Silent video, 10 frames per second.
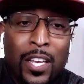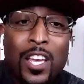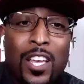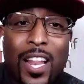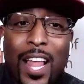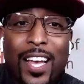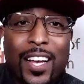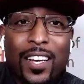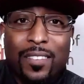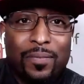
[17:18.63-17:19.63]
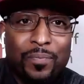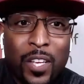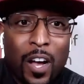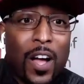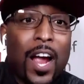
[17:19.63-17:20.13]
Like,
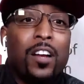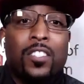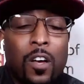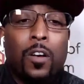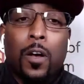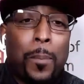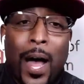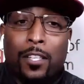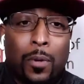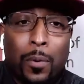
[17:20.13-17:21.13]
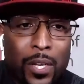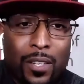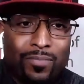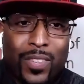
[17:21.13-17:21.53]
Arizona could possibly be,